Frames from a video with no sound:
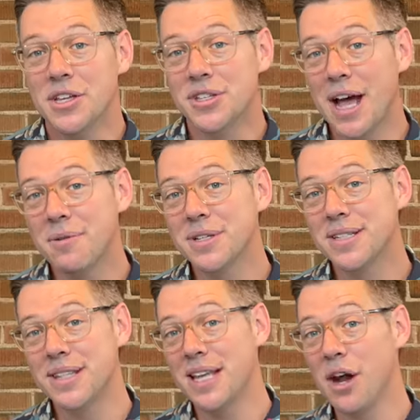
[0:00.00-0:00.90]
So that
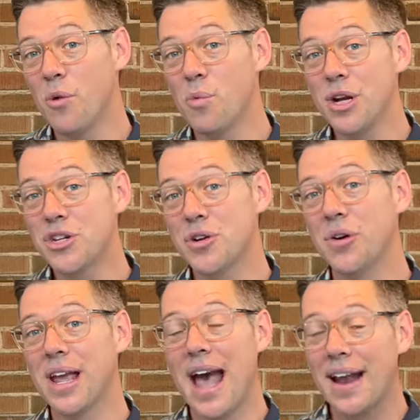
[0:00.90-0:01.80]
was the
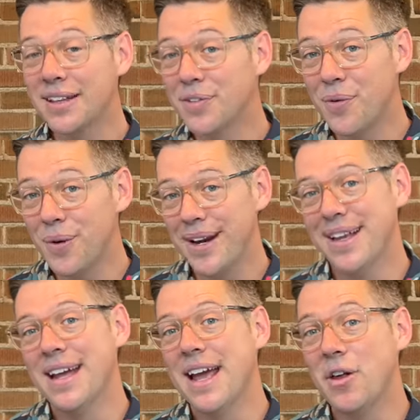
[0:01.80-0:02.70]
original catalyst for it.
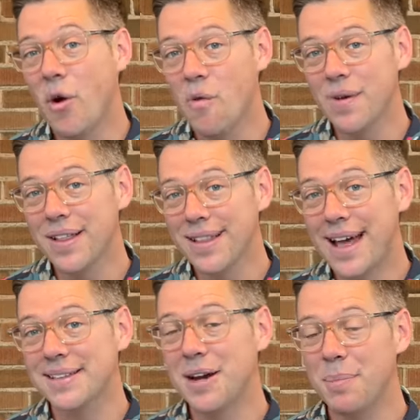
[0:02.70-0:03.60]
And over the
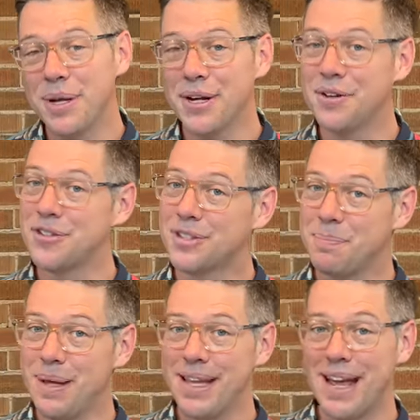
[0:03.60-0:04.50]
last couple years,
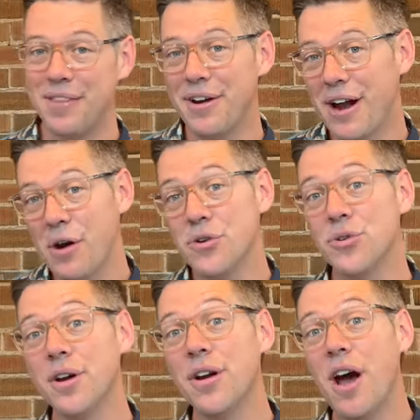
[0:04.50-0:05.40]
just being at their house
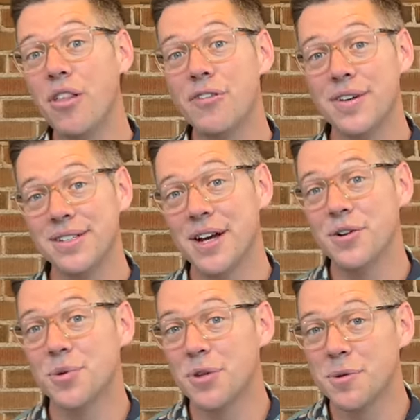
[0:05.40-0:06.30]
or in other friend's
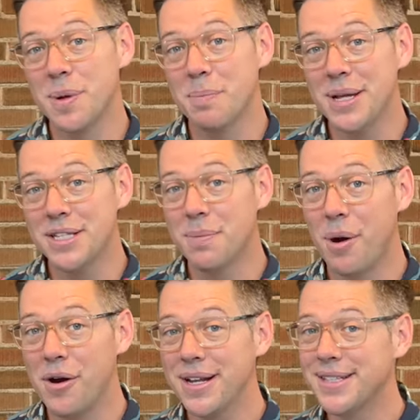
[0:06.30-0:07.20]
house where there's been pizza
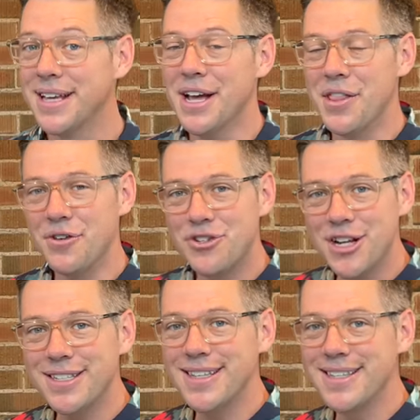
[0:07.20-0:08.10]
parties, there's
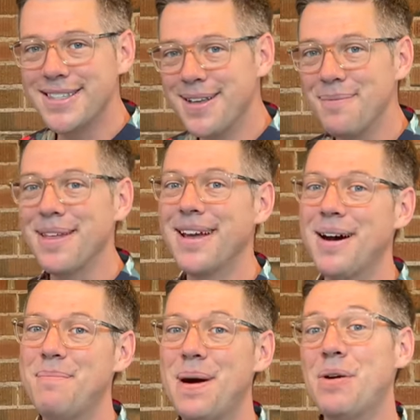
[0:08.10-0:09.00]
just something
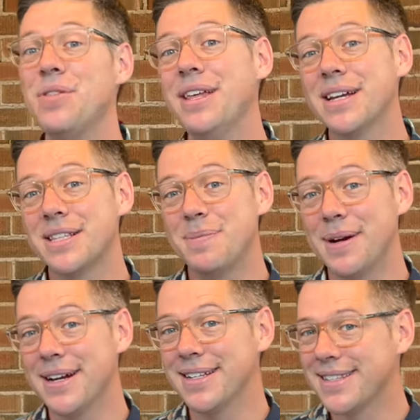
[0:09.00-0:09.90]
about the
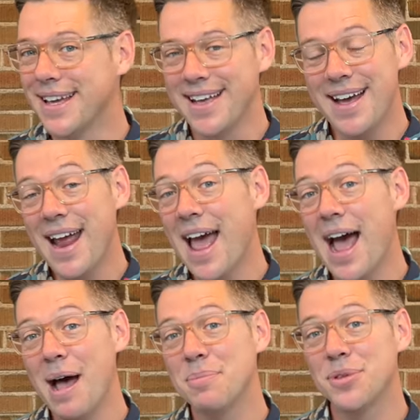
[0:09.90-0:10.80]
experience I
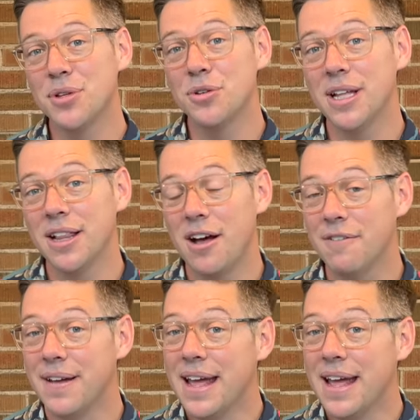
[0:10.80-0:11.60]
absolutely love.